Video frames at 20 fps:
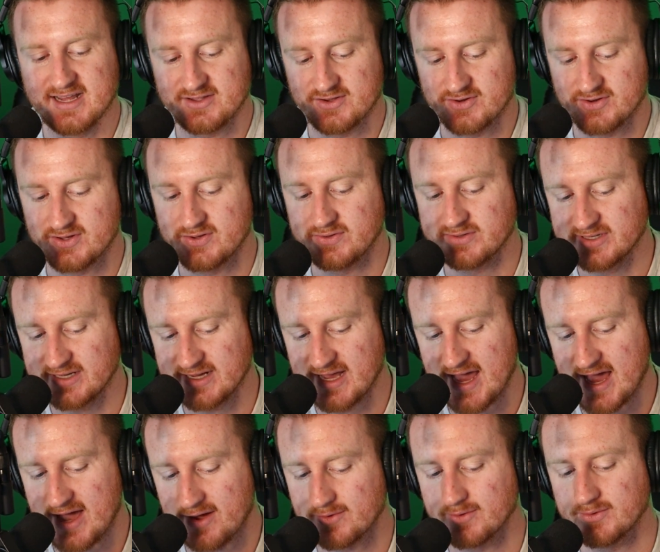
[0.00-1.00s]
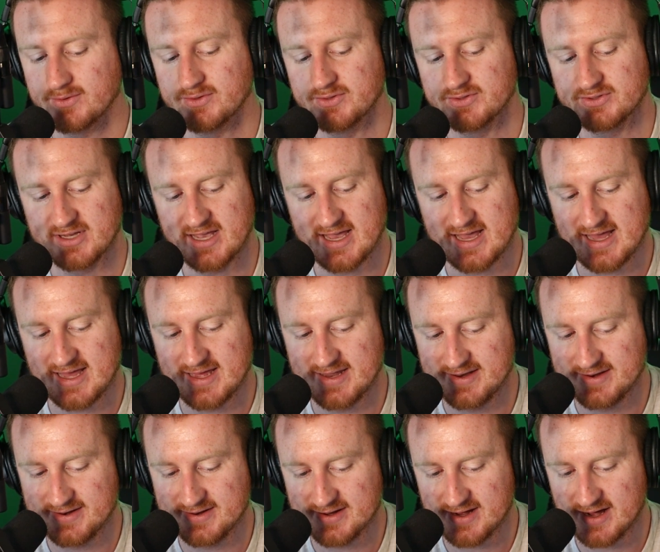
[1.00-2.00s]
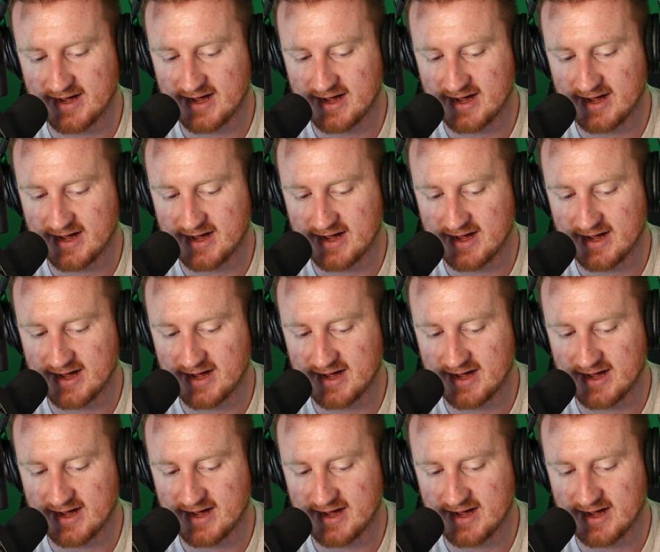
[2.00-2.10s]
and you're using Echols and